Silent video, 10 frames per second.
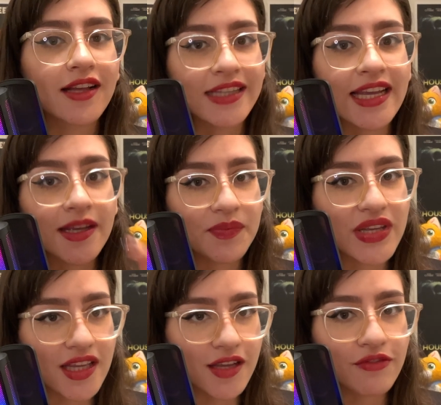They can be
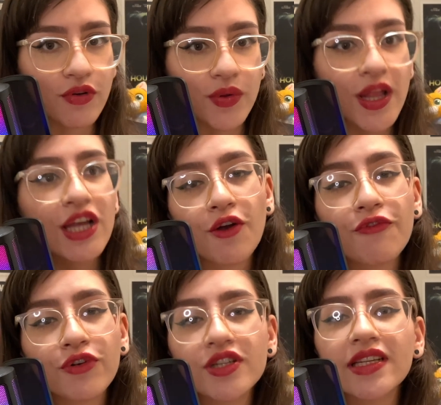evil.
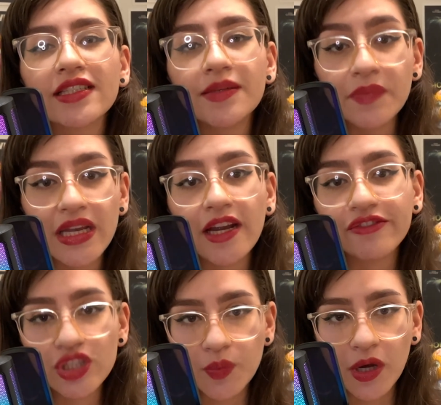Of course, the meaning
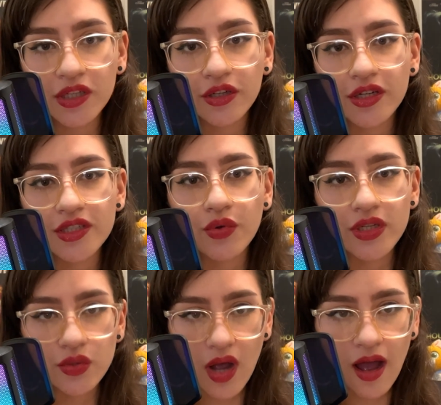of the spider is
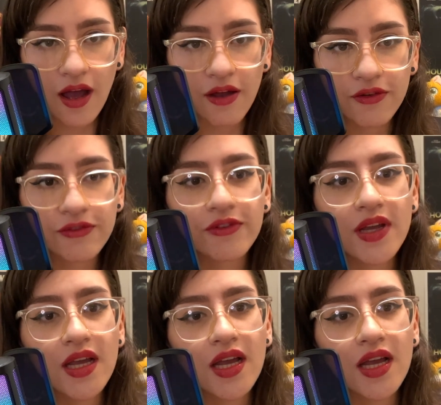going to have